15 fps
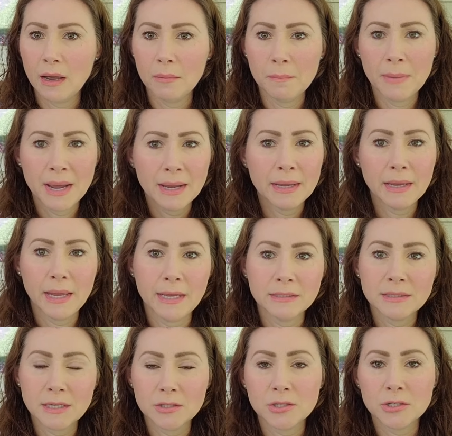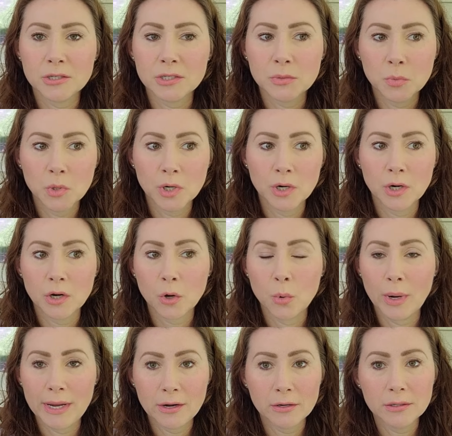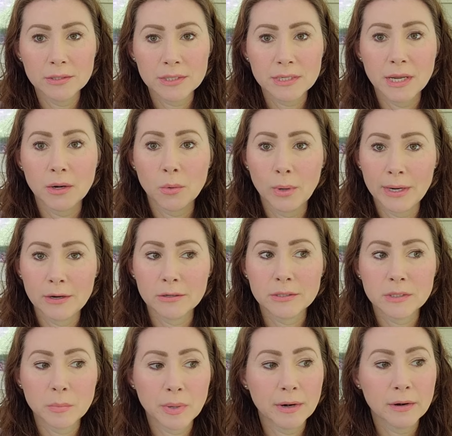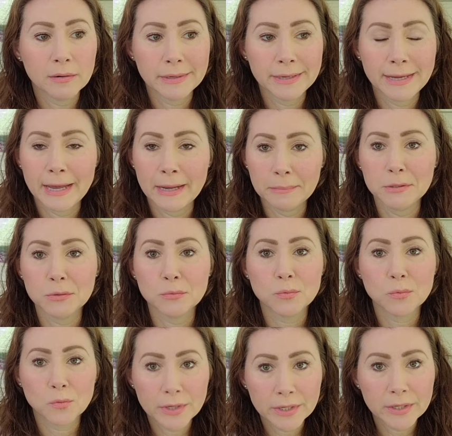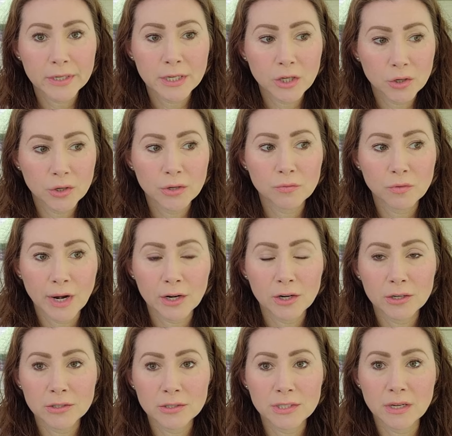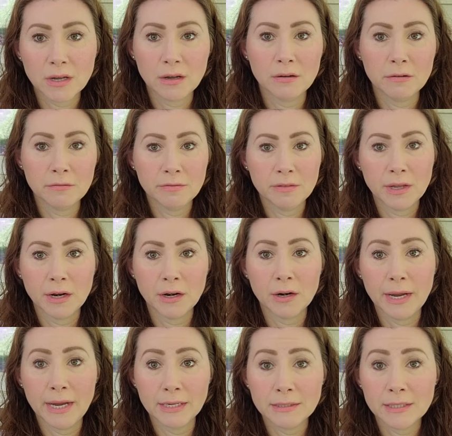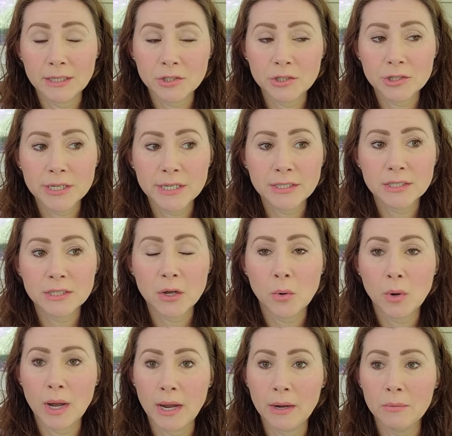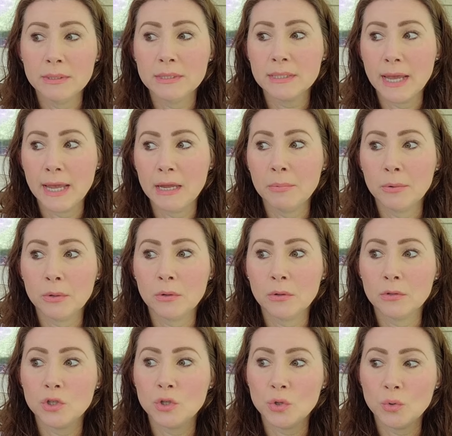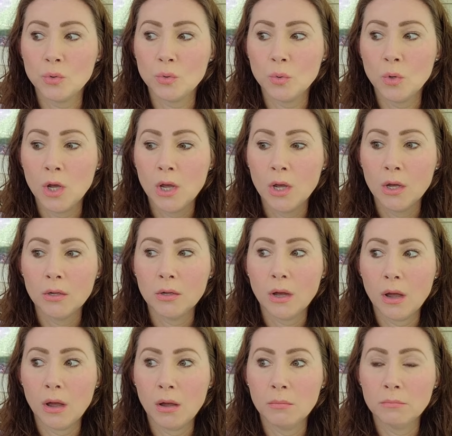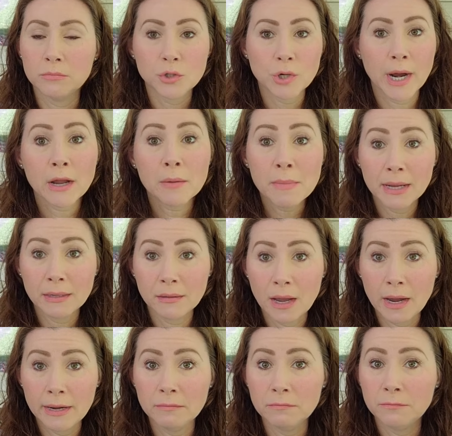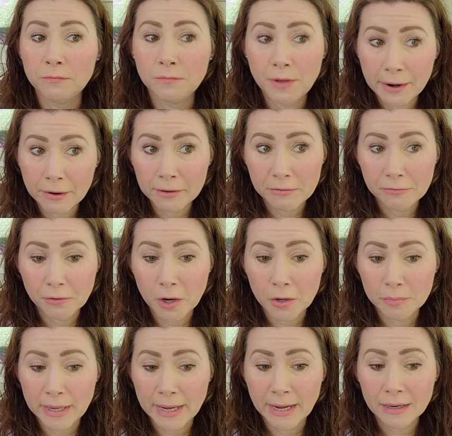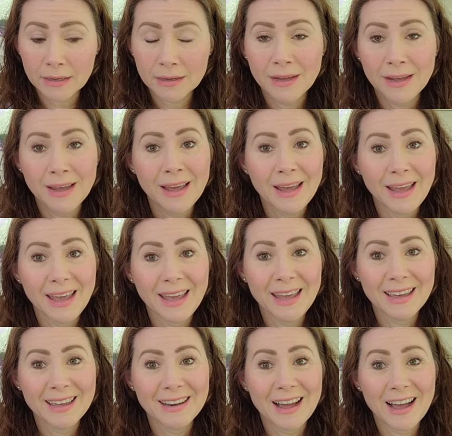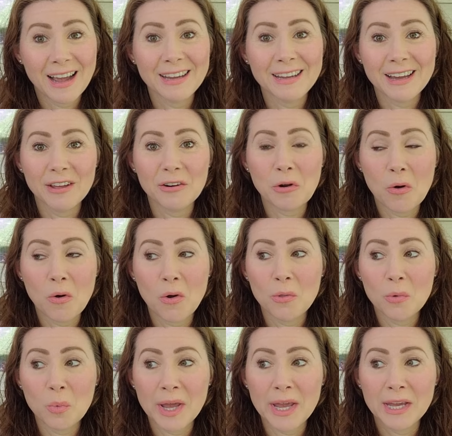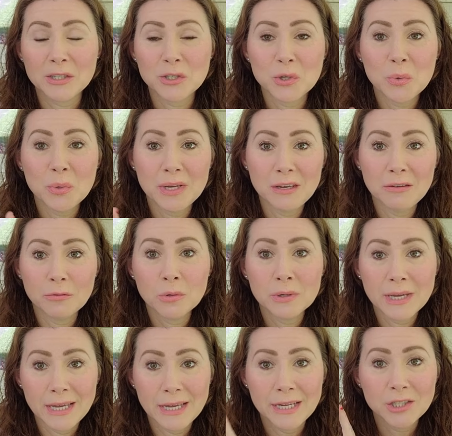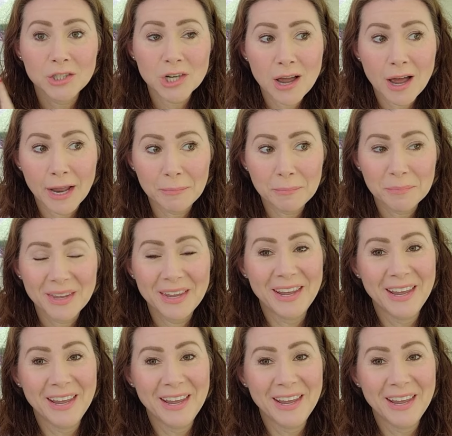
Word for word: my ancestors were Quakers, and Quakers apparently kept really good records of their ancestry, so I was able to um, track my line very far back and I got all the way to evil King John.